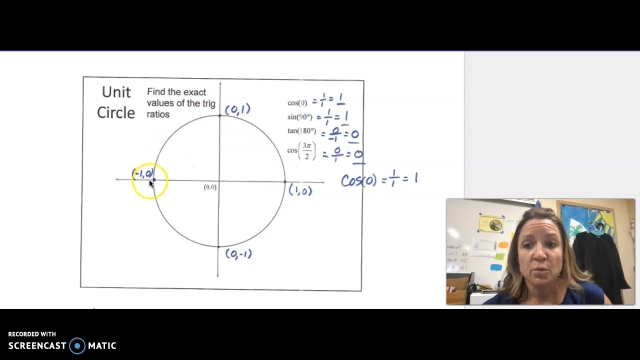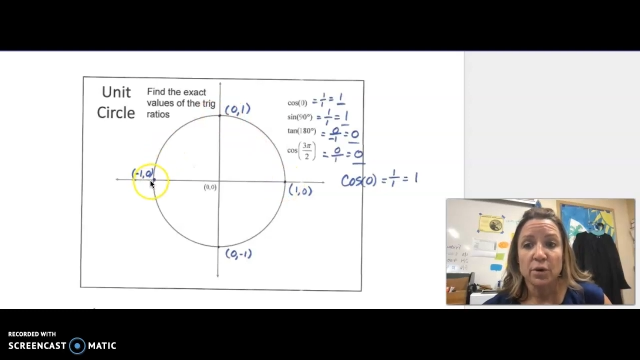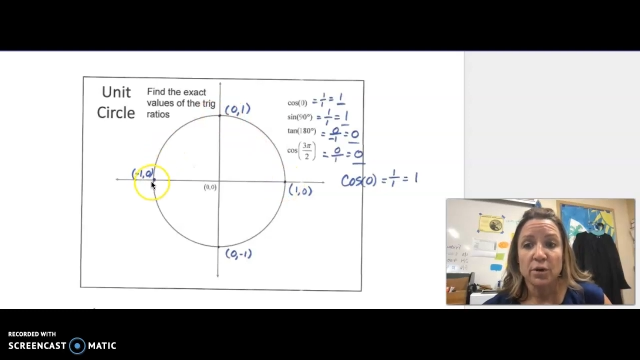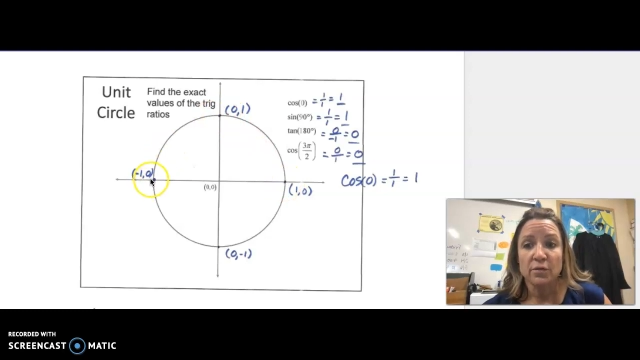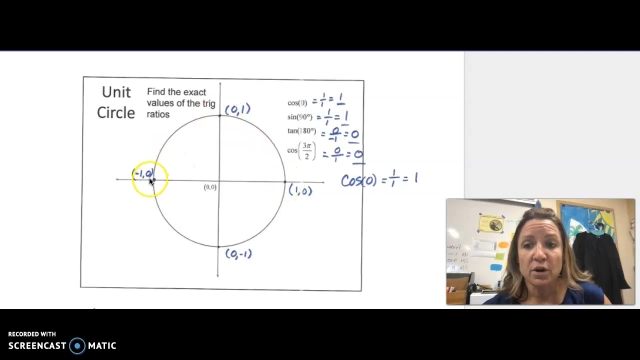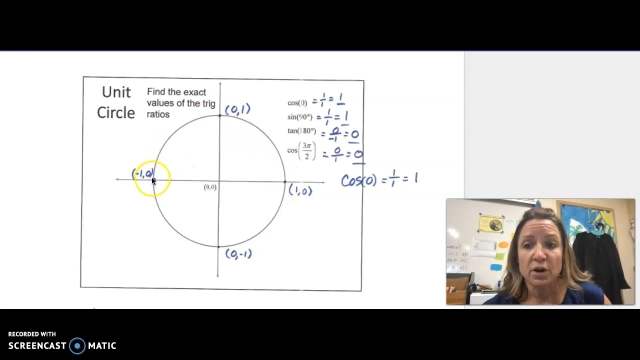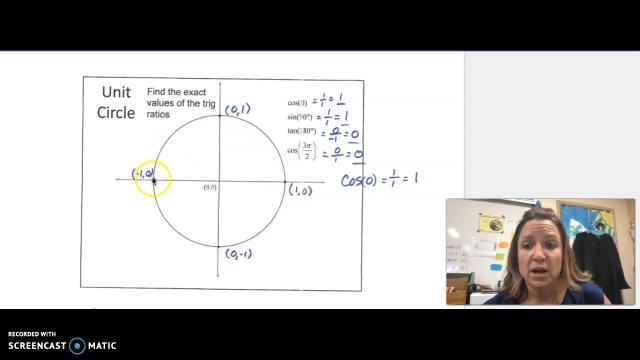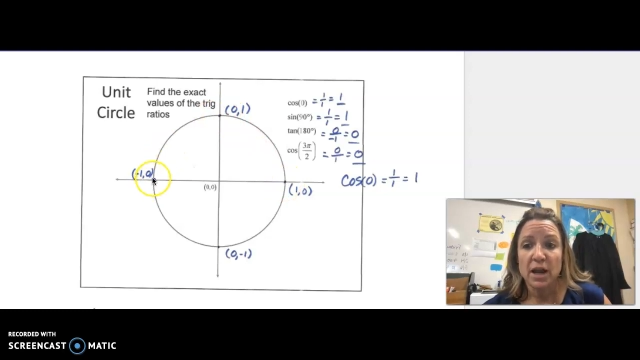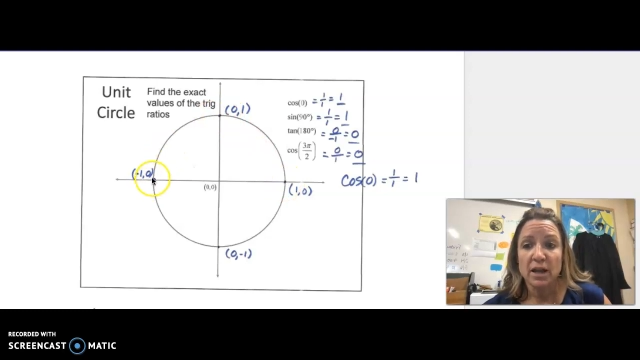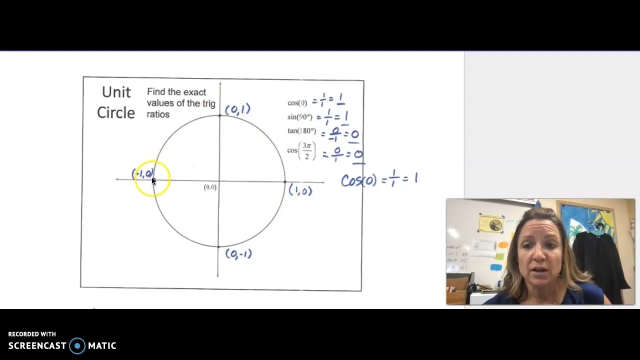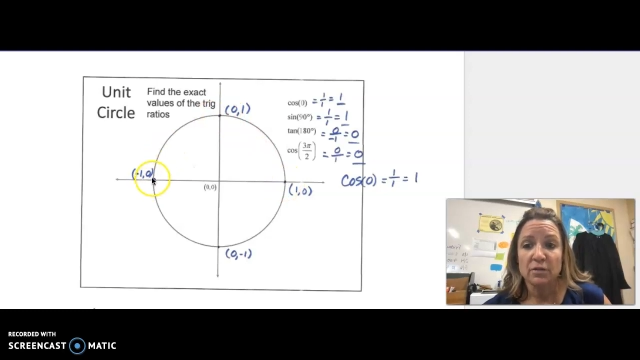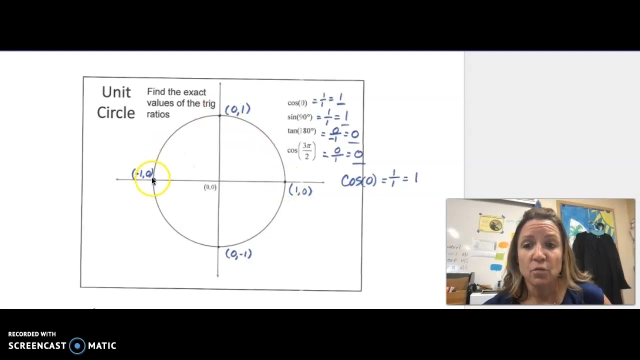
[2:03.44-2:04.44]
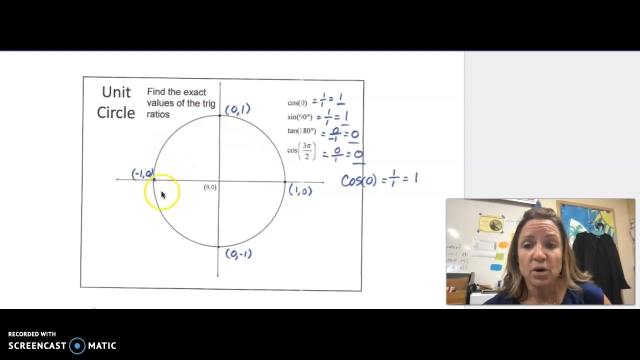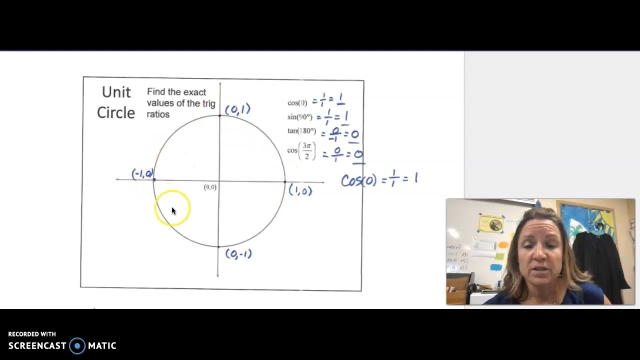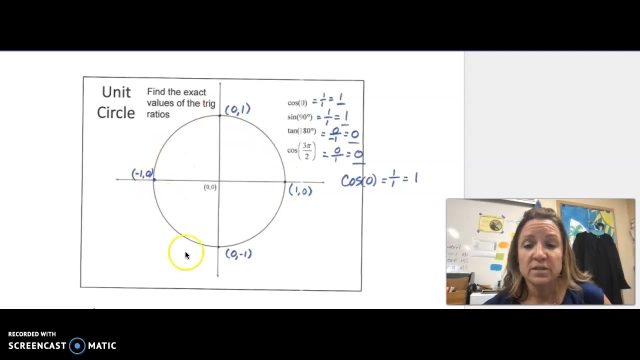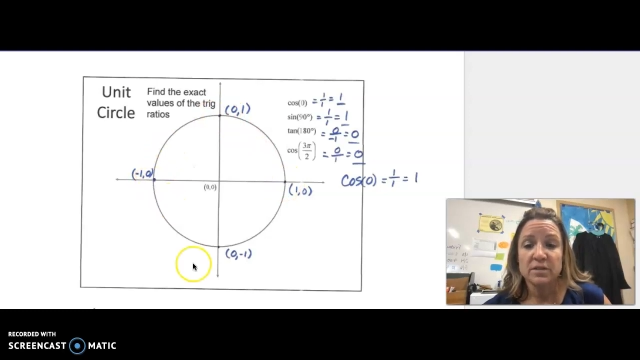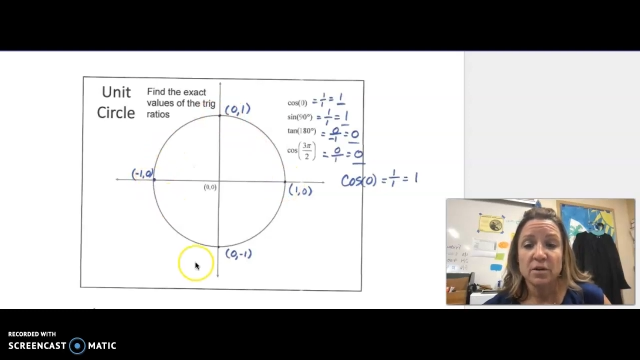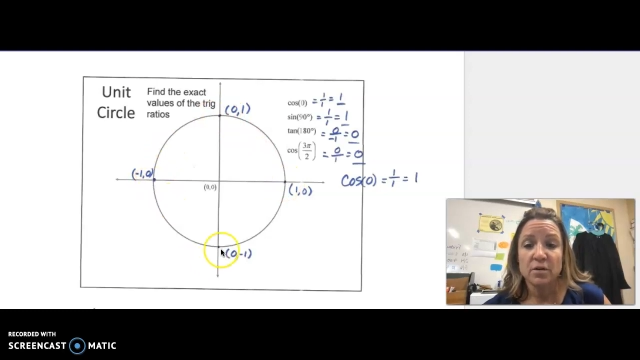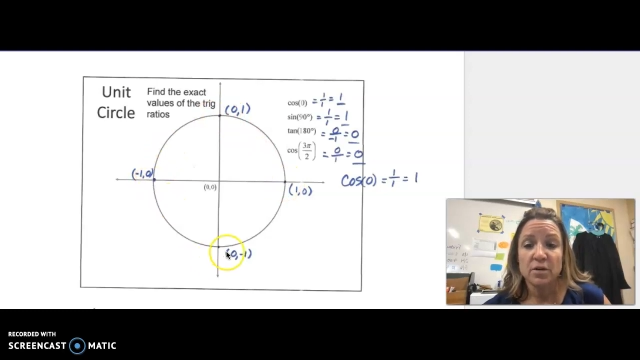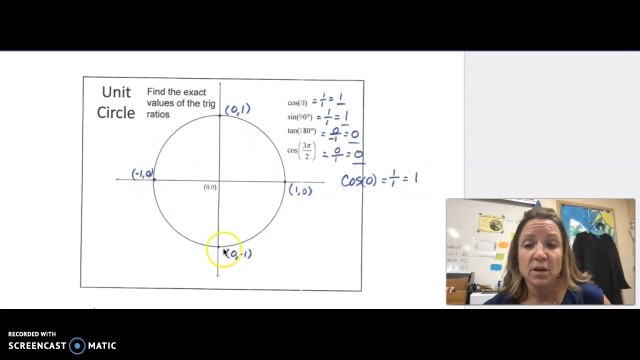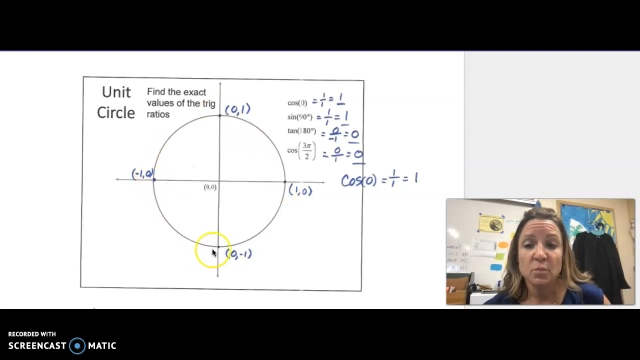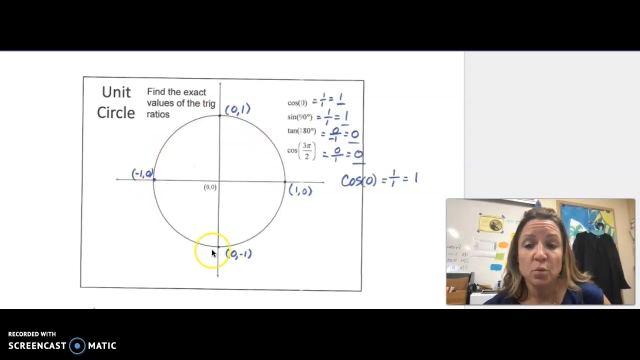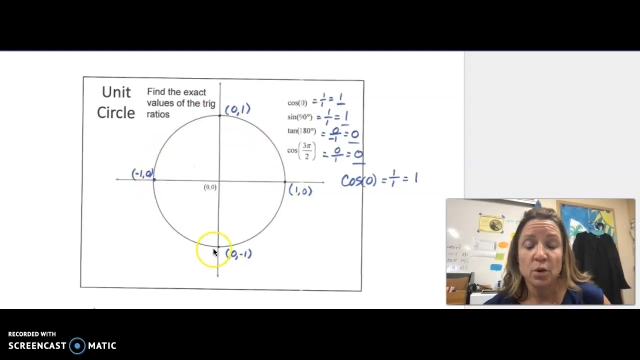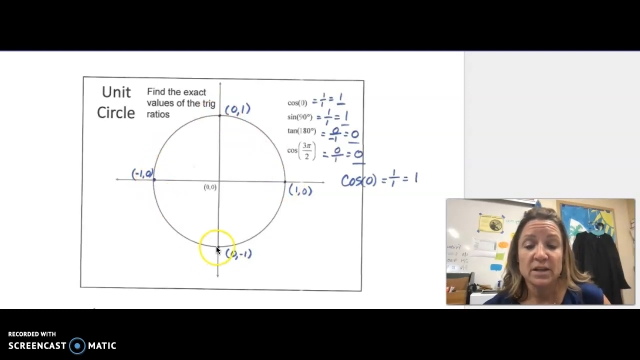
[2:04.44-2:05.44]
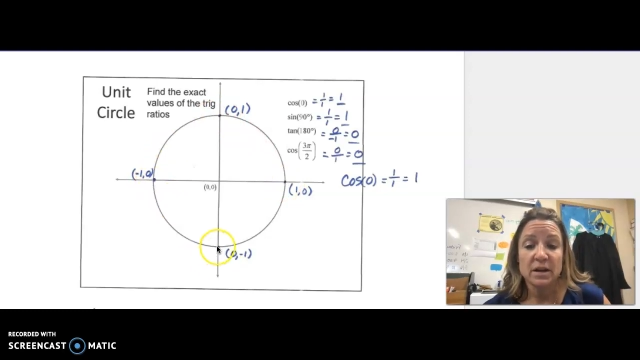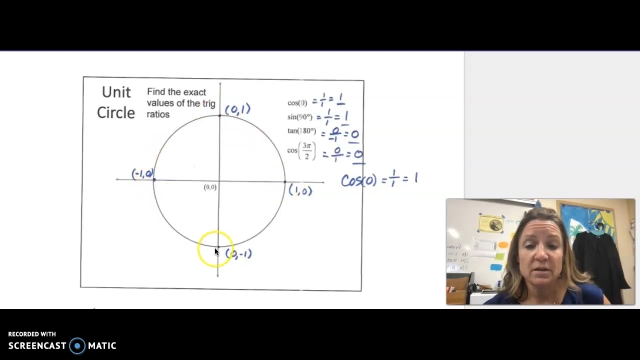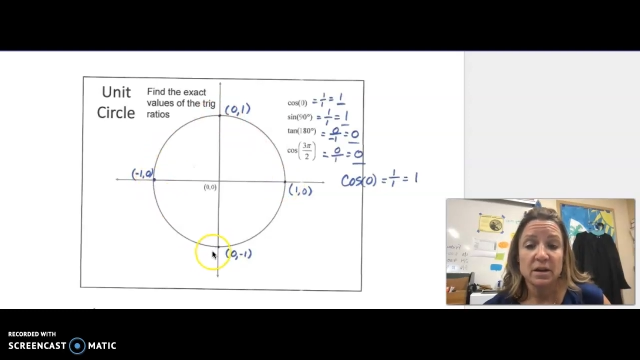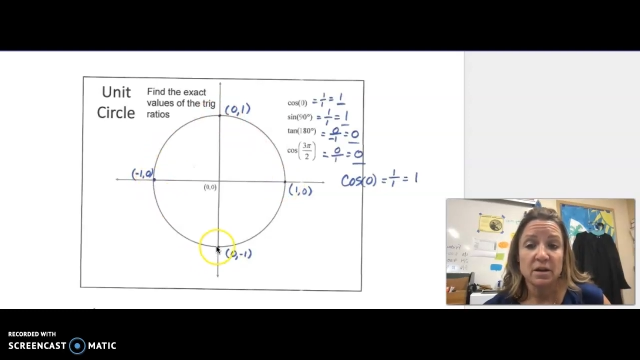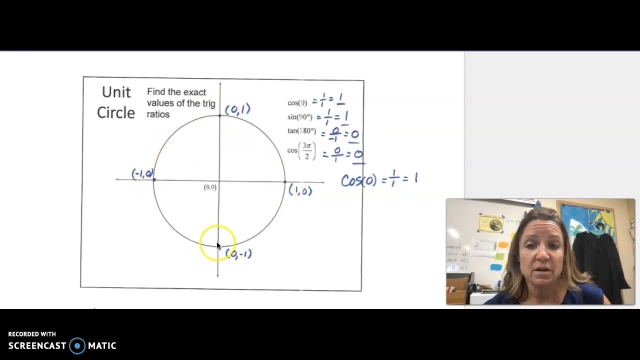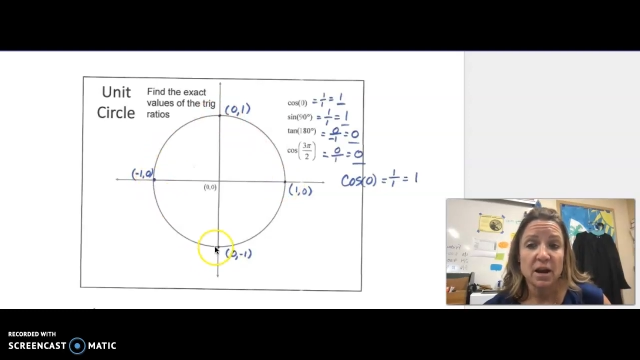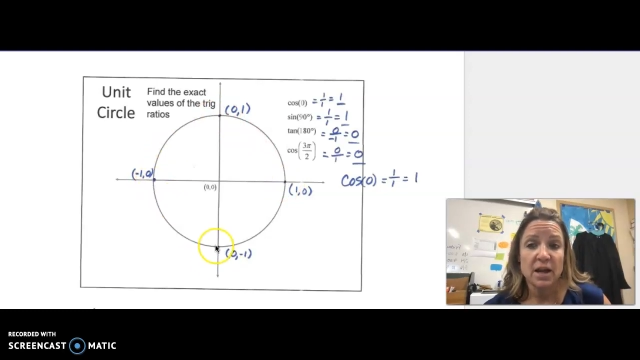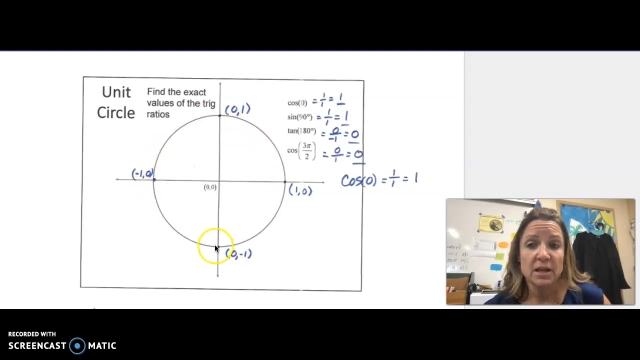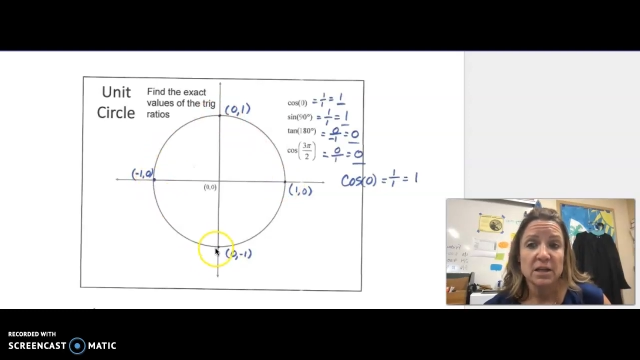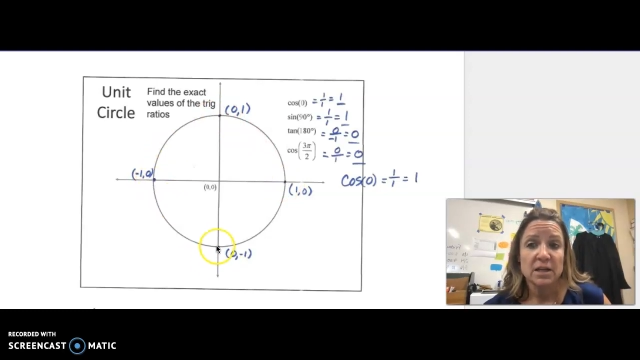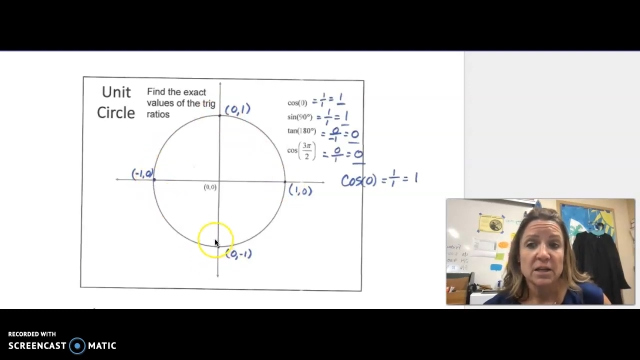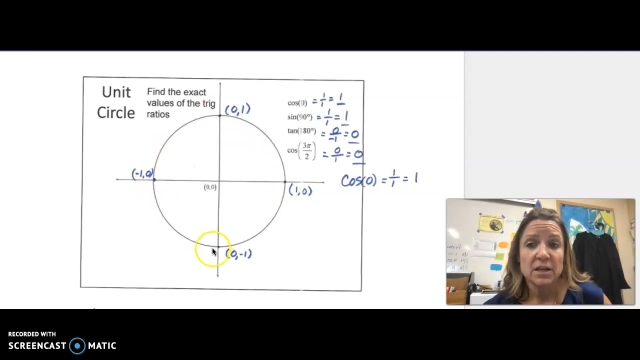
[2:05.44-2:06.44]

point over here at -1, 0, and a point down here at